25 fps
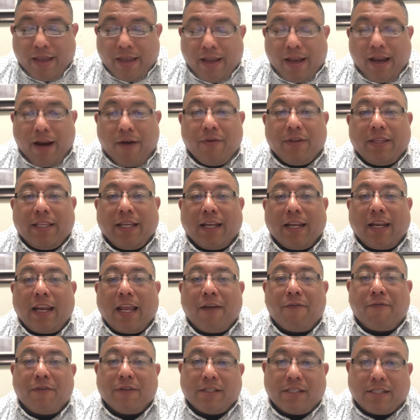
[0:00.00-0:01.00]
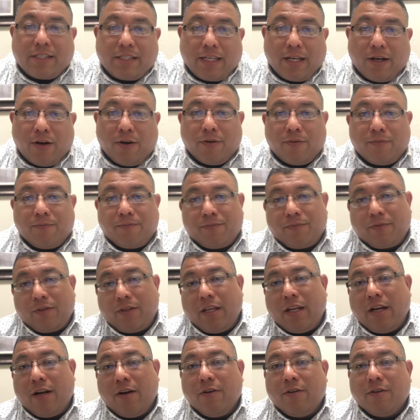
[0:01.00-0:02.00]
Everything in life is a sell,
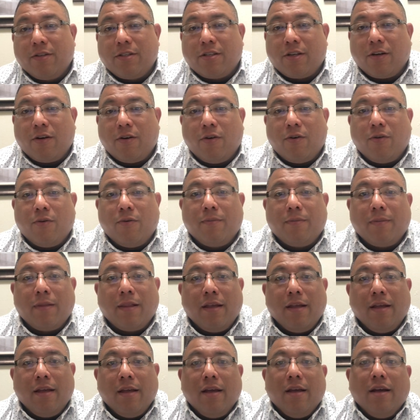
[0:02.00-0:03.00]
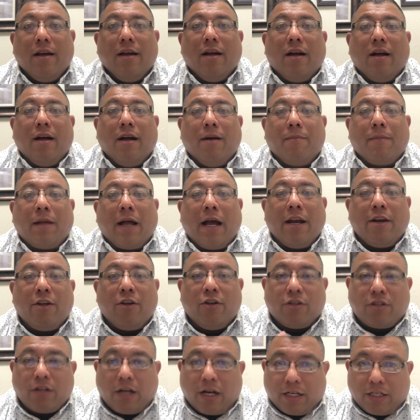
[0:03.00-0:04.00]
So how do
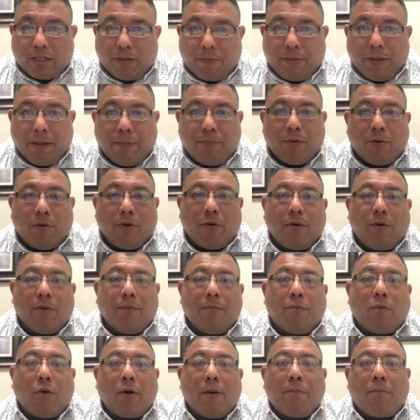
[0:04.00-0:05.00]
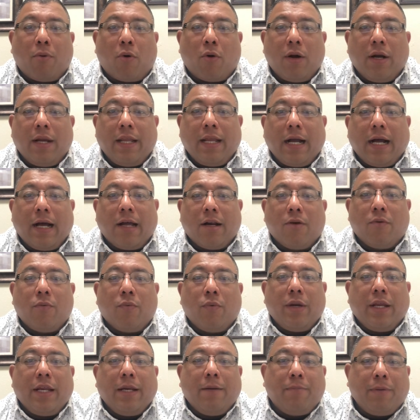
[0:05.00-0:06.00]
you talk to people? More importantly, how to
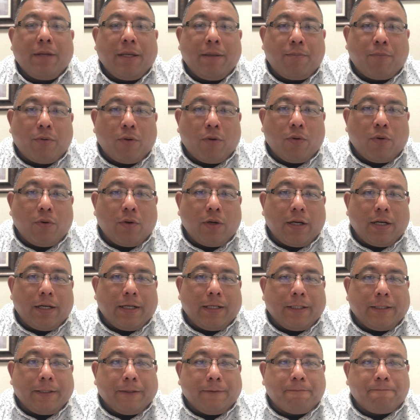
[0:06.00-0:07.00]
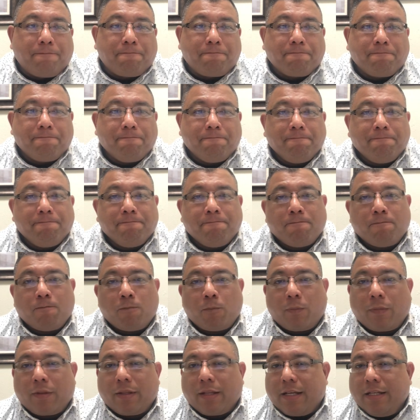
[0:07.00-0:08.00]
read people.
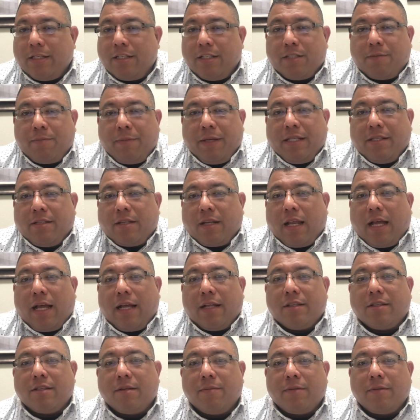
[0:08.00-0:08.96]
It just means a lot.